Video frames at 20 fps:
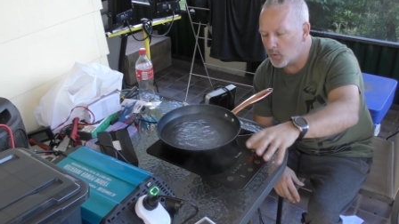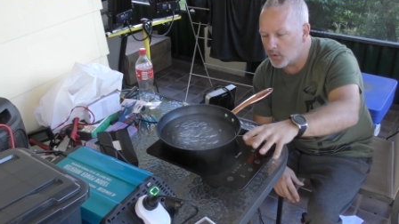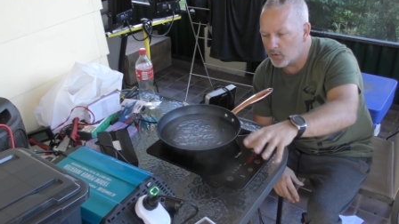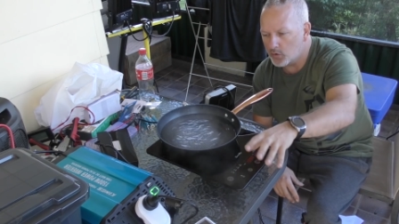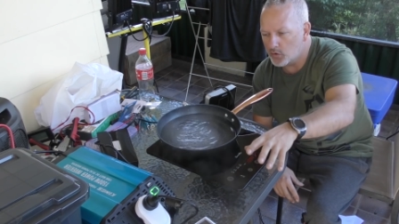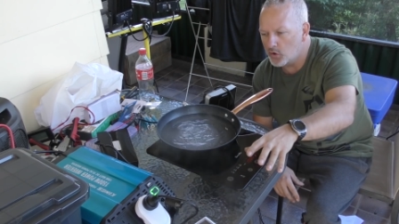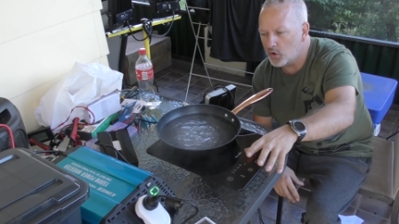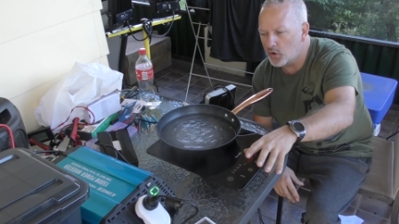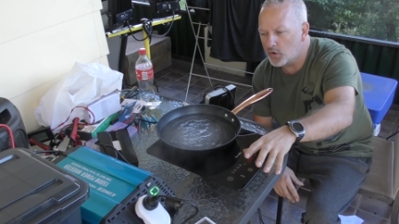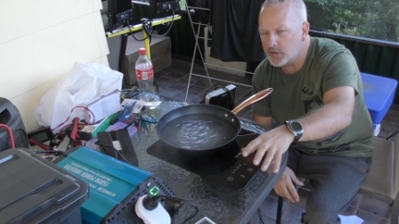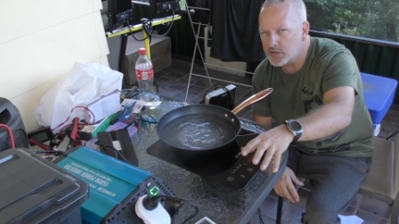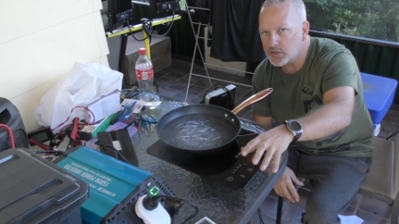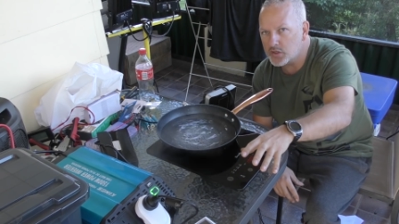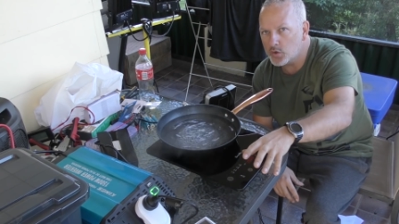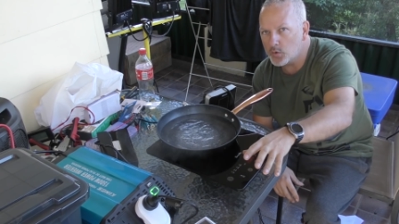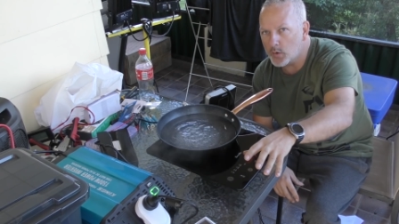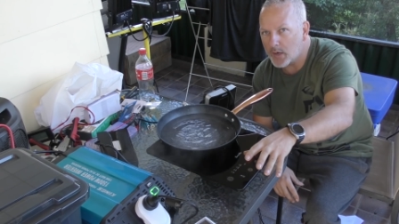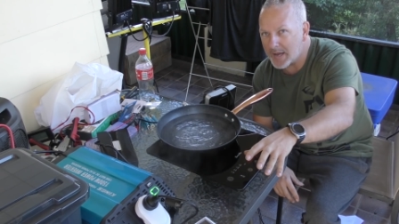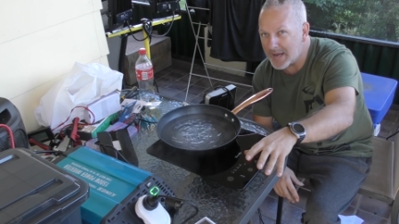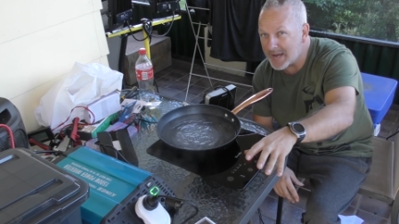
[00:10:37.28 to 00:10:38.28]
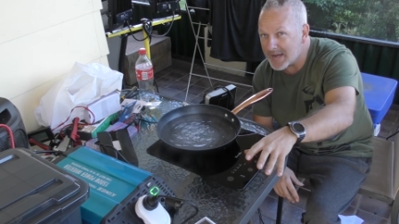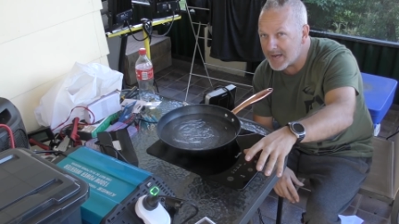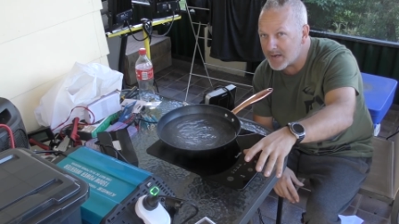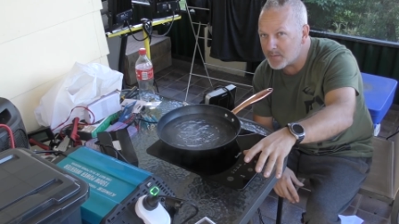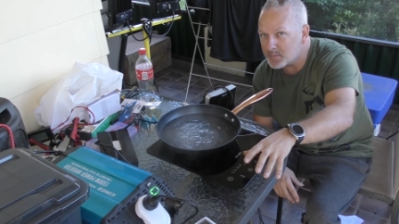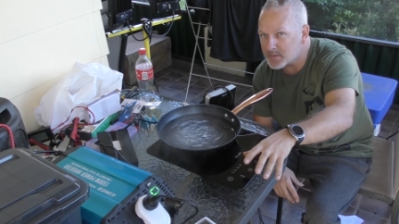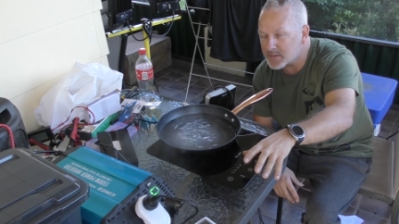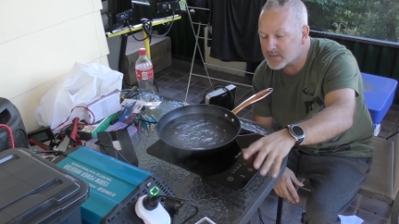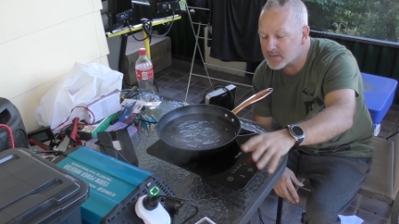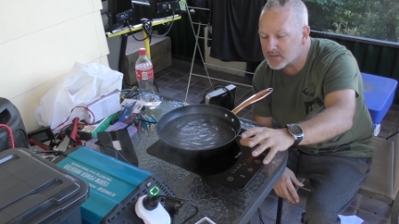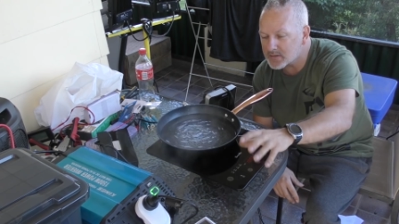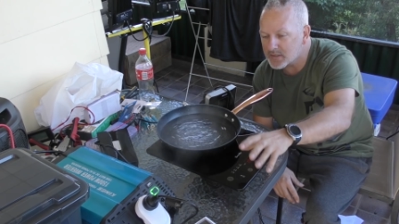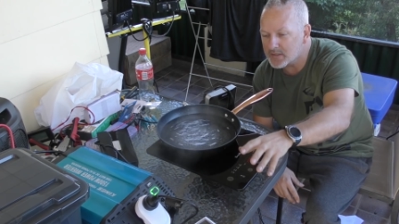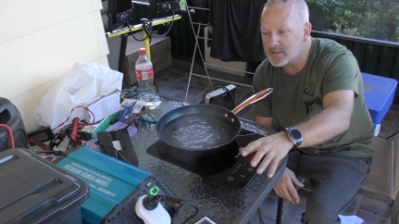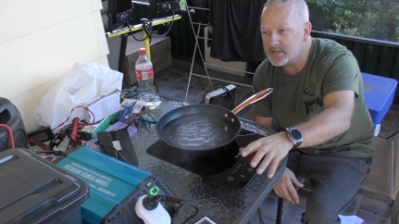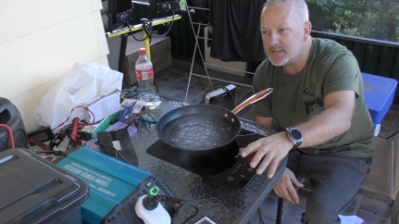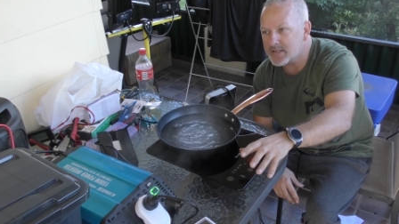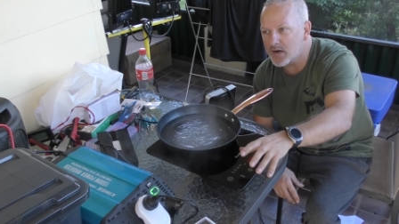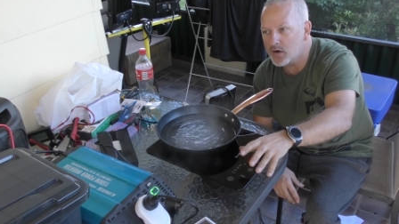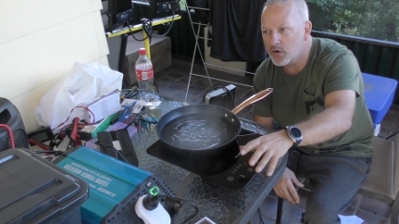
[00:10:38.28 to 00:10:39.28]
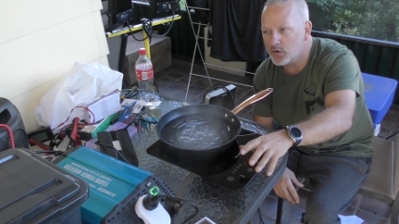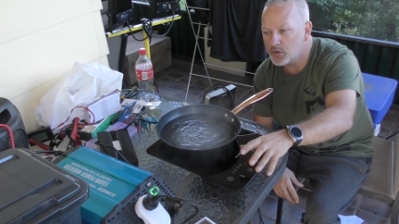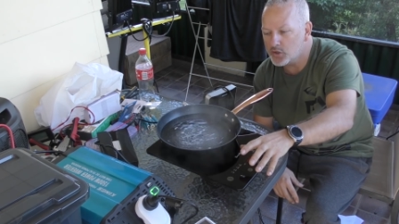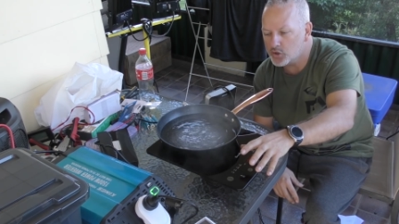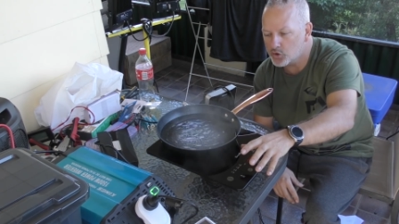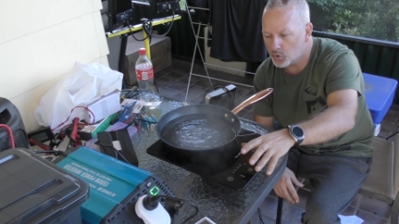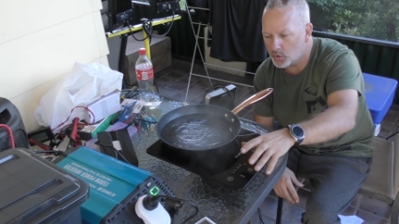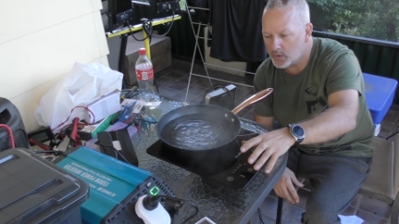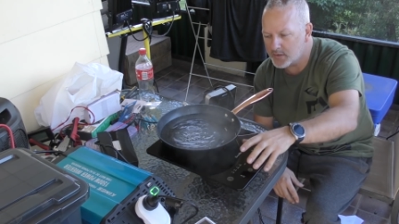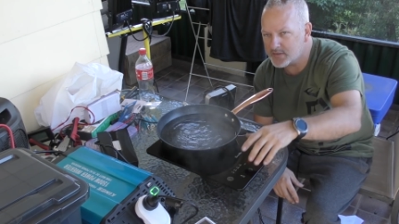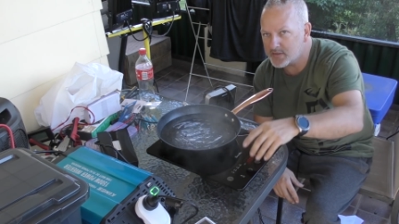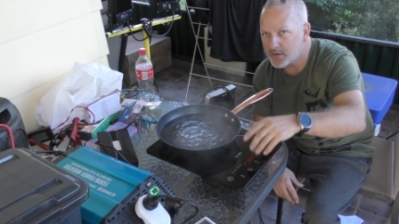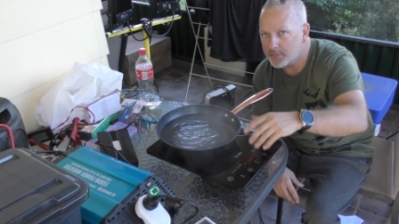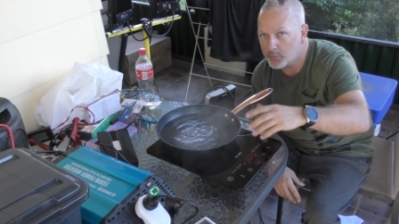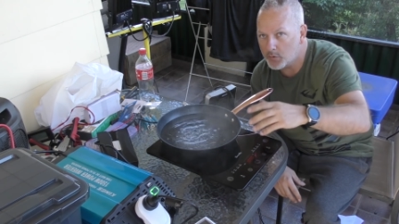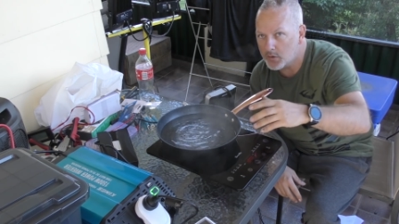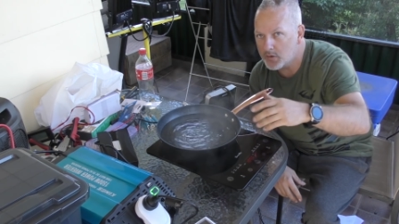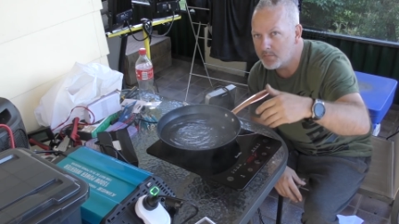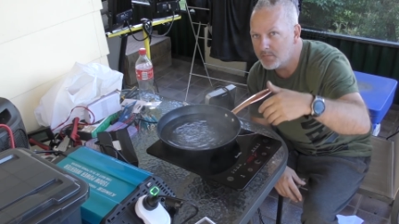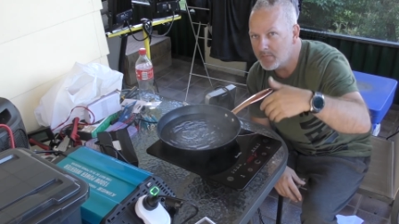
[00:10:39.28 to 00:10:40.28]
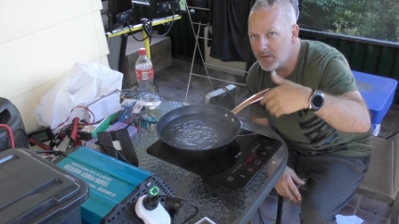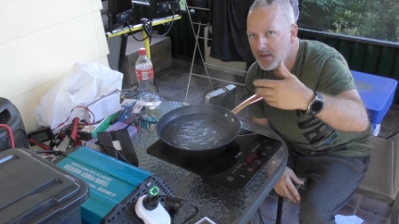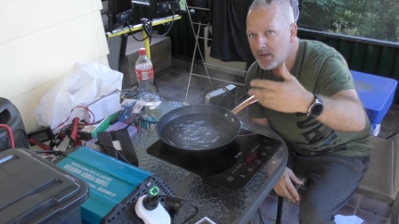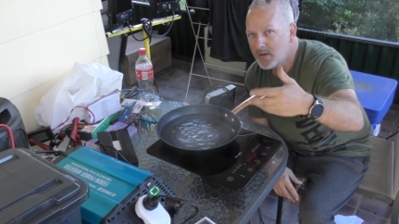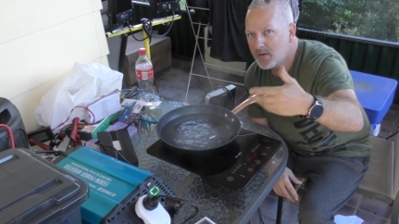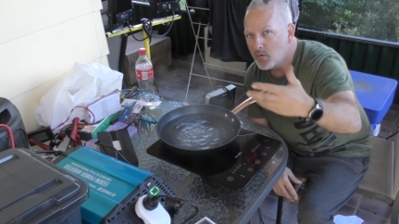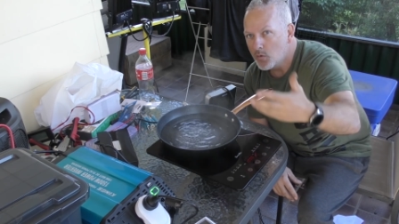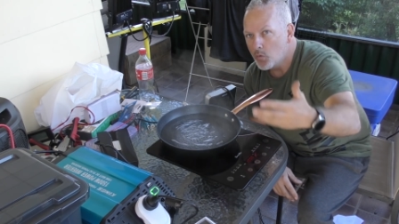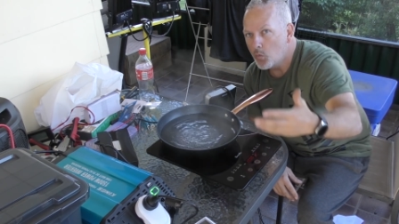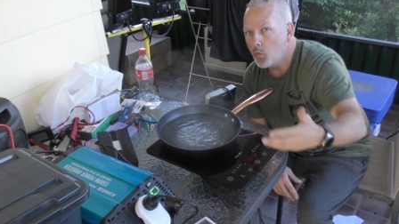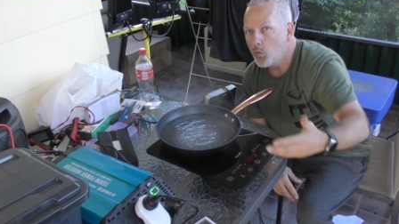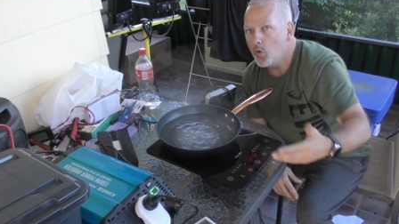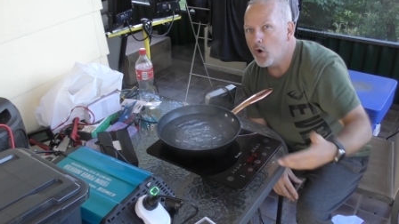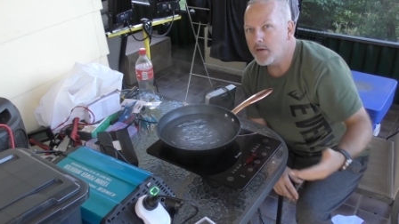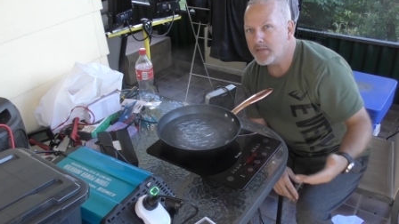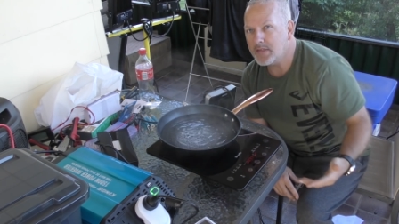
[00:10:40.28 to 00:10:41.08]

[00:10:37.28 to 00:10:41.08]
and it still cooks things at a reasonable pace, I'm going to be okay with that.